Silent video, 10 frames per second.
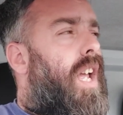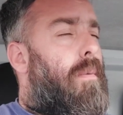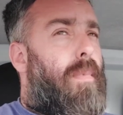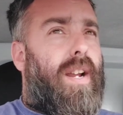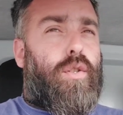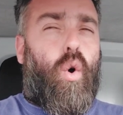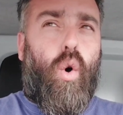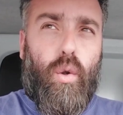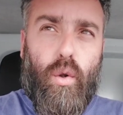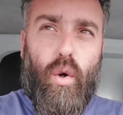It makes
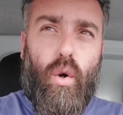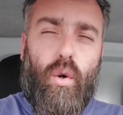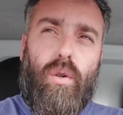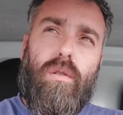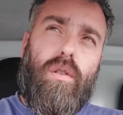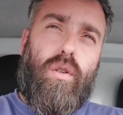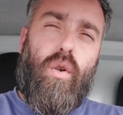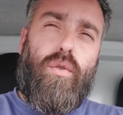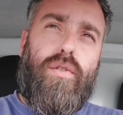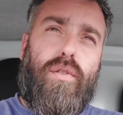all your
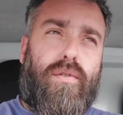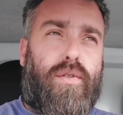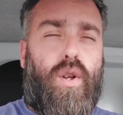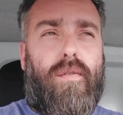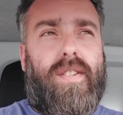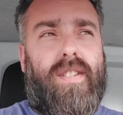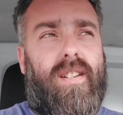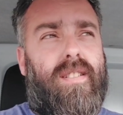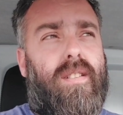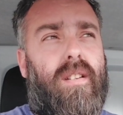goods,
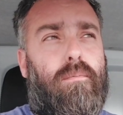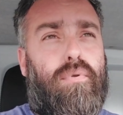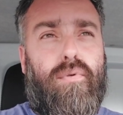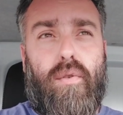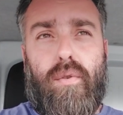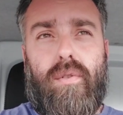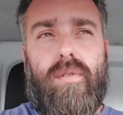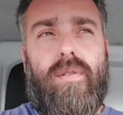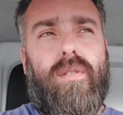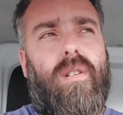services,
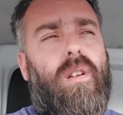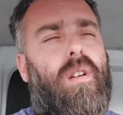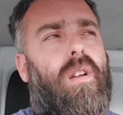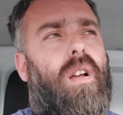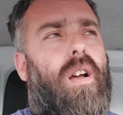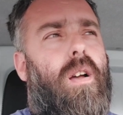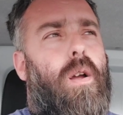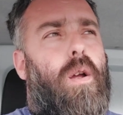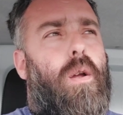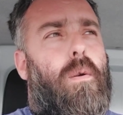products
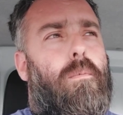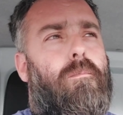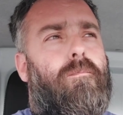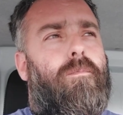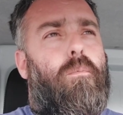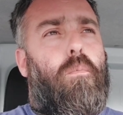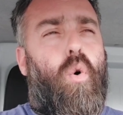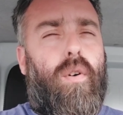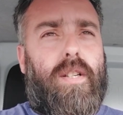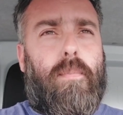
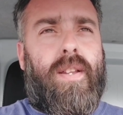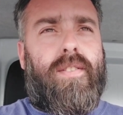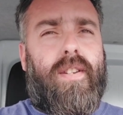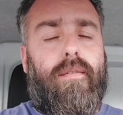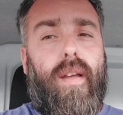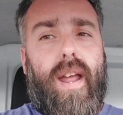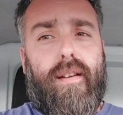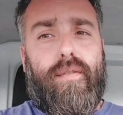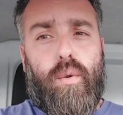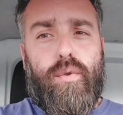more expensive
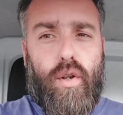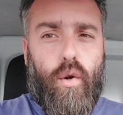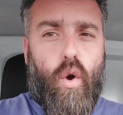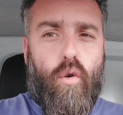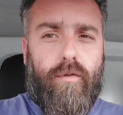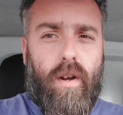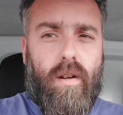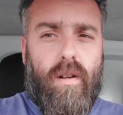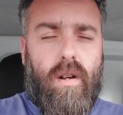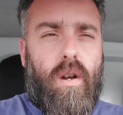if you turn
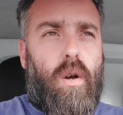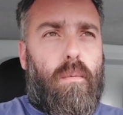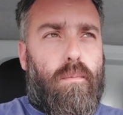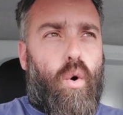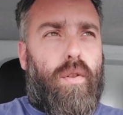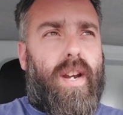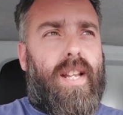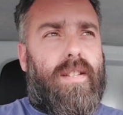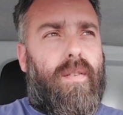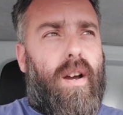over more than
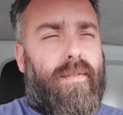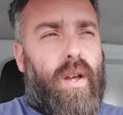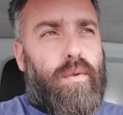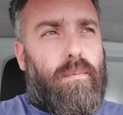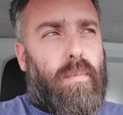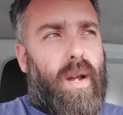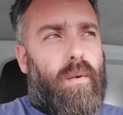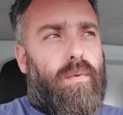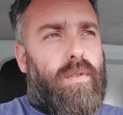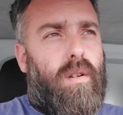
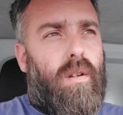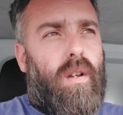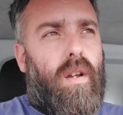£85,000.